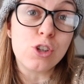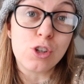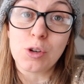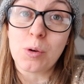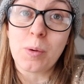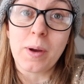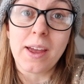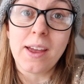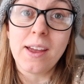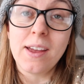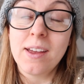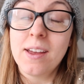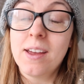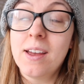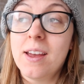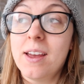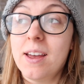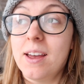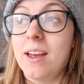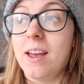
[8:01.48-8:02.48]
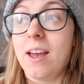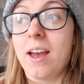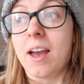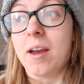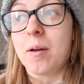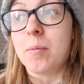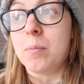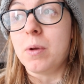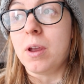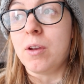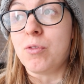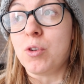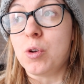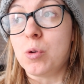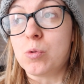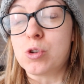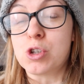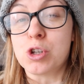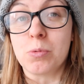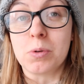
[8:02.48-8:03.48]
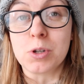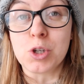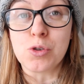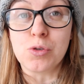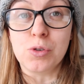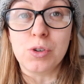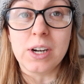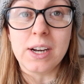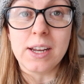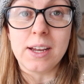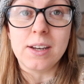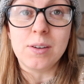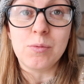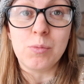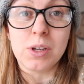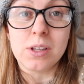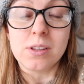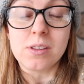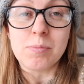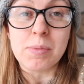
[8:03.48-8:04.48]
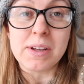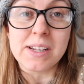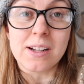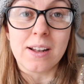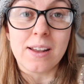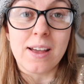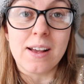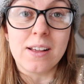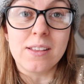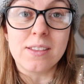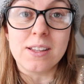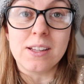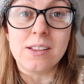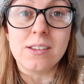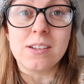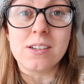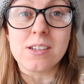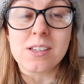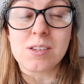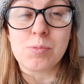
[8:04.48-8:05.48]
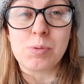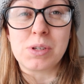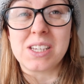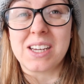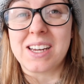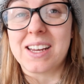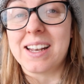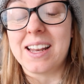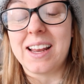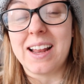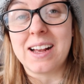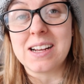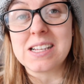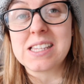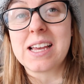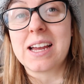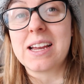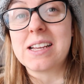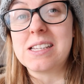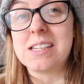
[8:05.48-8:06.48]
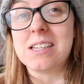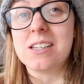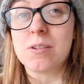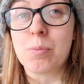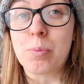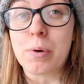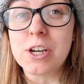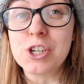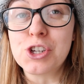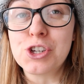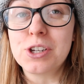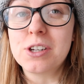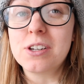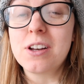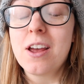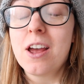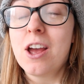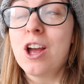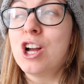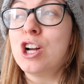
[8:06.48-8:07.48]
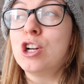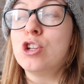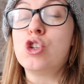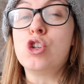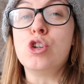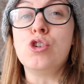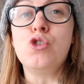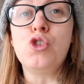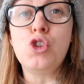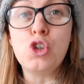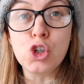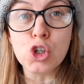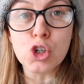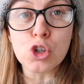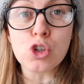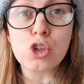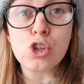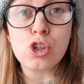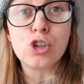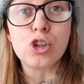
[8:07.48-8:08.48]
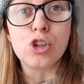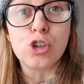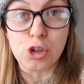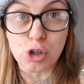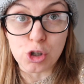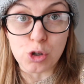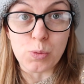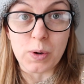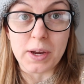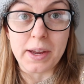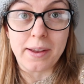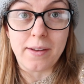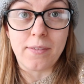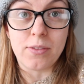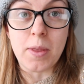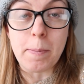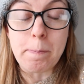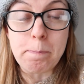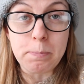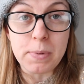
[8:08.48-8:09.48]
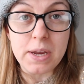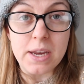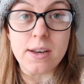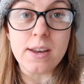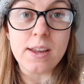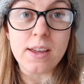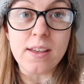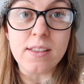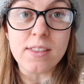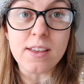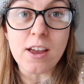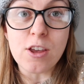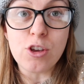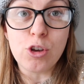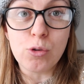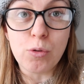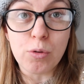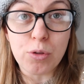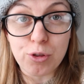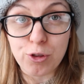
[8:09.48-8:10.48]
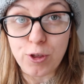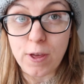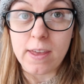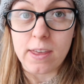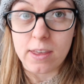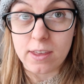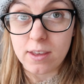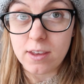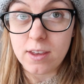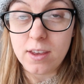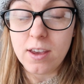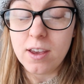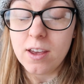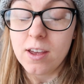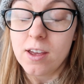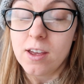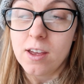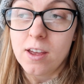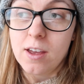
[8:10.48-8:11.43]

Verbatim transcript: to do it um, if you too are struggling with mental health illness, particularly anxiety and depression, to just do it. The minute that you think